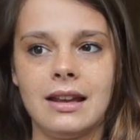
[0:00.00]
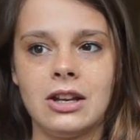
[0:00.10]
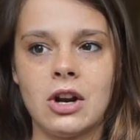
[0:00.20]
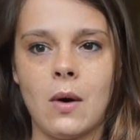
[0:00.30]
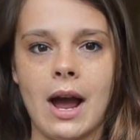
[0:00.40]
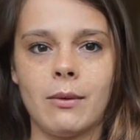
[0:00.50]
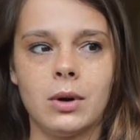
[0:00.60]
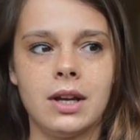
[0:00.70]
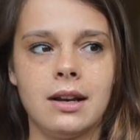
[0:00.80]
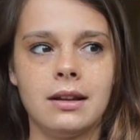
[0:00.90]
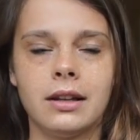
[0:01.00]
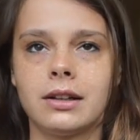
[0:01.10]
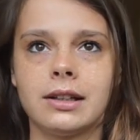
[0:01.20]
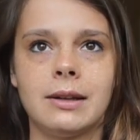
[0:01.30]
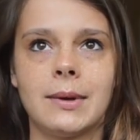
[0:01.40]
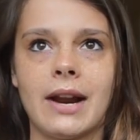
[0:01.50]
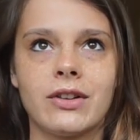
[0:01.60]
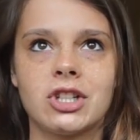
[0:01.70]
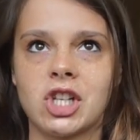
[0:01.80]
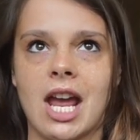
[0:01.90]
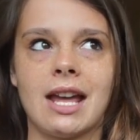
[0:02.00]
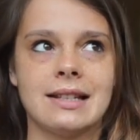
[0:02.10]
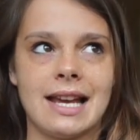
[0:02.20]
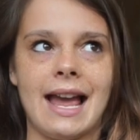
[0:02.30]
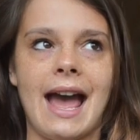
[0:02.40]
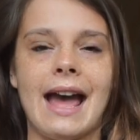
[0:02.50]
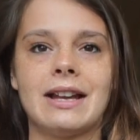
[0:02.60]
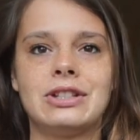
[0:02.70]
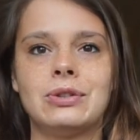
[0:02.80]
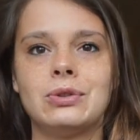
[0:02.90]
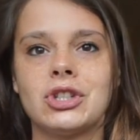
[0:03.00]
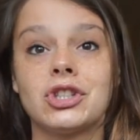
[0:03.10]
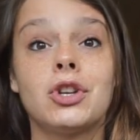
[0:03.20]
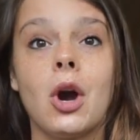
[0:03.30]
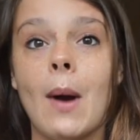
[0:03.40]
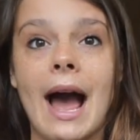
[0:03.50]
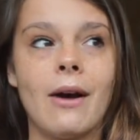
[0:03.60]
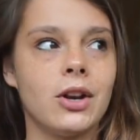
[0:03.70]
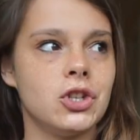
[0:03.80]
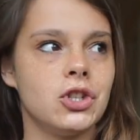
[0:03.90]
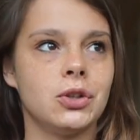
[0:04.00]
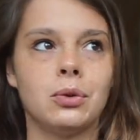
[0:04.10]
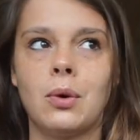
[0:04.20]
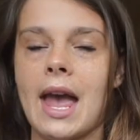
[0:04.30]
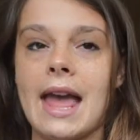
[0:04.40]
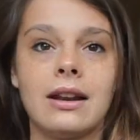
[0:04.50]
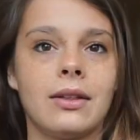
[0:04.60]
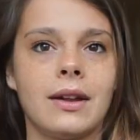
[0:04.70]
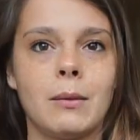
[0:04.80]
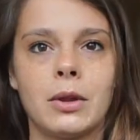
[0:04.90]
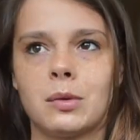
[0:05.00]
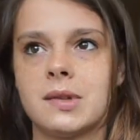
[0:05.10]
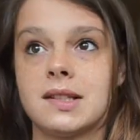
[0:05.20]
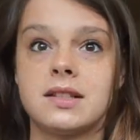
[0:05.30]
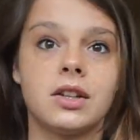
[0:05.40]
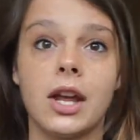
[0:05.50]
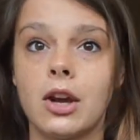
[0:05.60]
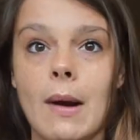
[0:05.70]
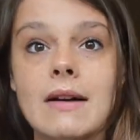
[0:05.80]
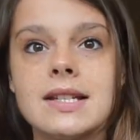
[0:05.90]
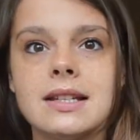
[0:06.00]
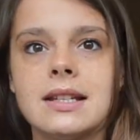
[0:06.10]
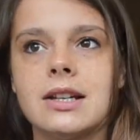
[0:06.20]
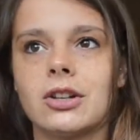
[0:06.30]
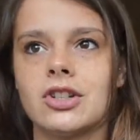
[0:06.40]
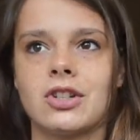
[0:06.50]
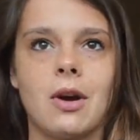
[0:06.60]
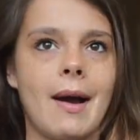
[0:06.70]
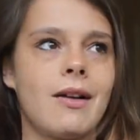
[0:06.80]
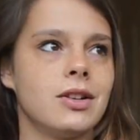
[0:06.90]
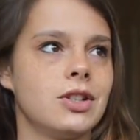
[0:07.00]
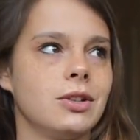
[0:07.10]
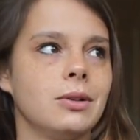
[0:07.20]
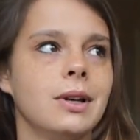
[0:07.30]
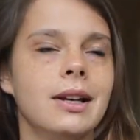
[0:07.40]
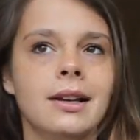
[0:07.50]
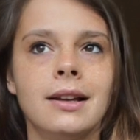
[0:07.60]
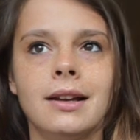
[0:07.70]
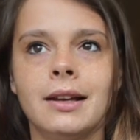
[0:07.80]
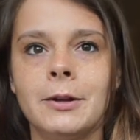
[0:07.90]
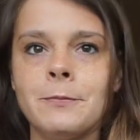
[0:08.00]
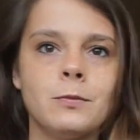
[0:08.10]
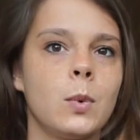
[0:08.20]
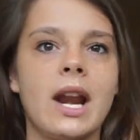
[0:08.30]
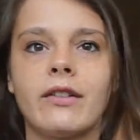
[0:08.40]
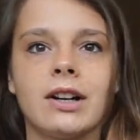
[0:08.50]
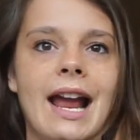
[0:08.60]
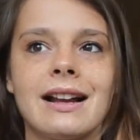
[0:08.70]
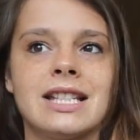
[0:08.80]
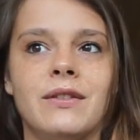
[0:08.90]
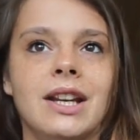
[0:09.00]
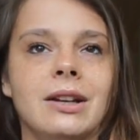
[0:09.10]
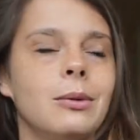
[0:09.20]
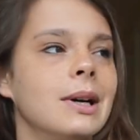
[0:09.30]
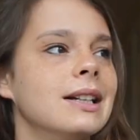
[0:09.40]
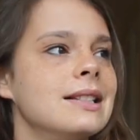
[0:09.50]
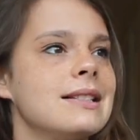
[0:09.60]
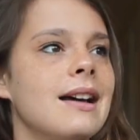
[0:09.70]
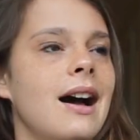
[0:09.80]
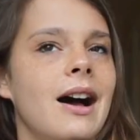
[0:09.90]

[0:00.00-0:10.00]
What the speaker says: you know, I would literally, whatever chance I had to just go out and do anything, whether it was to like go out to eat or just go out and do whatever activity it was,